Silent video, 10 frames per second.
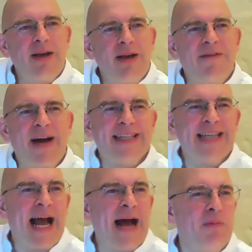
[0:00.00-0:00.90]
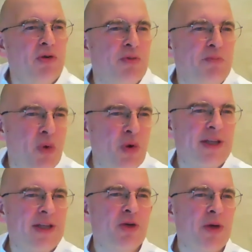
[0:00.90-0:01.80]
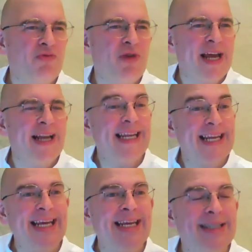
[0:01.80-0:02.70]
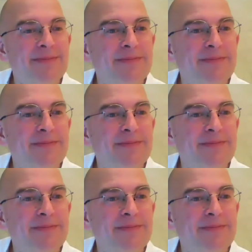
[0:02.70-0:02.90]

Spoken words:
In fact, how much money do we really need?